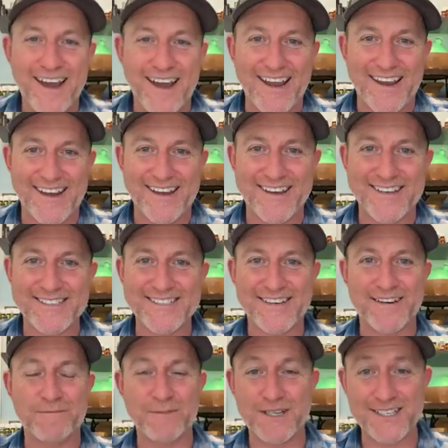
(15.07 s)
And
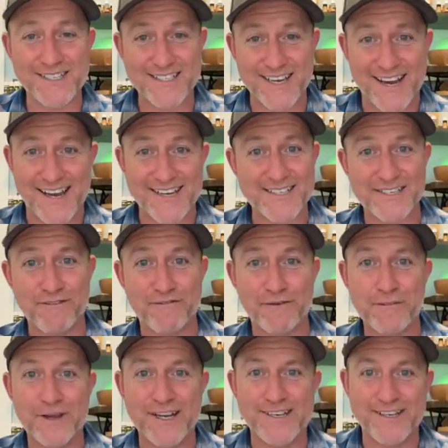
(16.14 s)
Melissa asked for
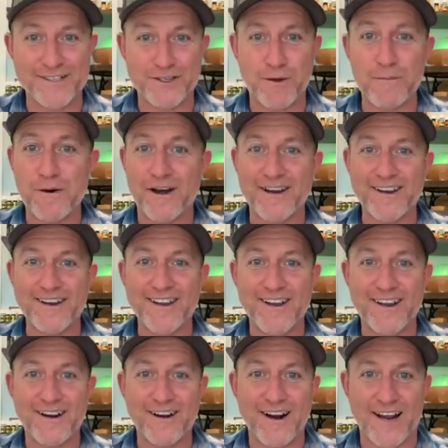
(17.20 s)
me to jump on in
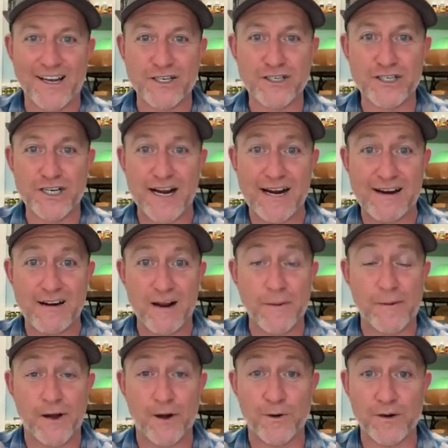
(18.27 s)
here and share
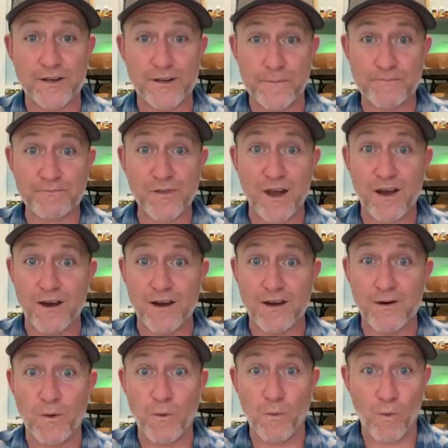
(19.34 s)
about
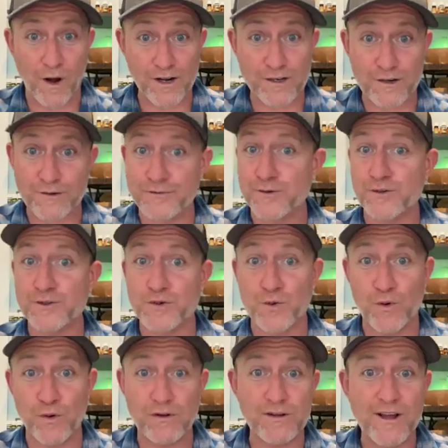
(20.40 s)
a wonderful
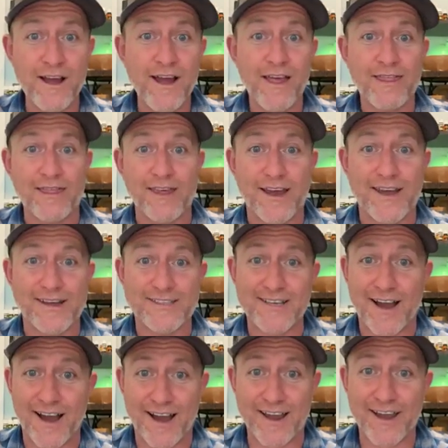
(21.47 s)
tool that
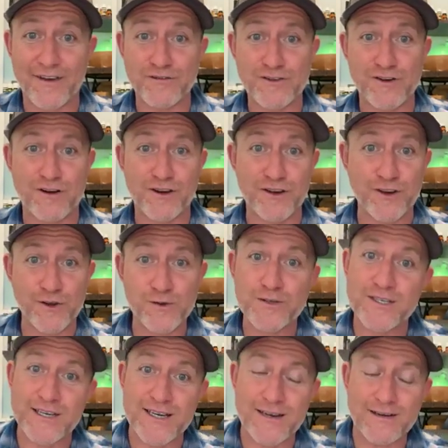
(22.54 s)
I have started
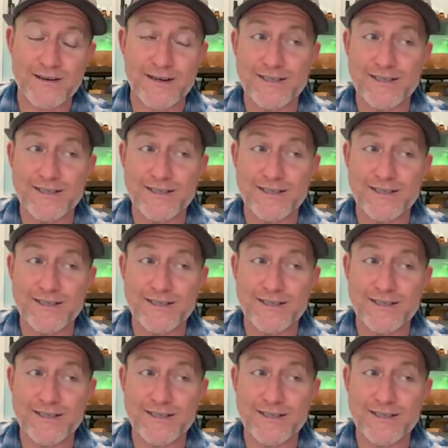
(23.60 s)
using.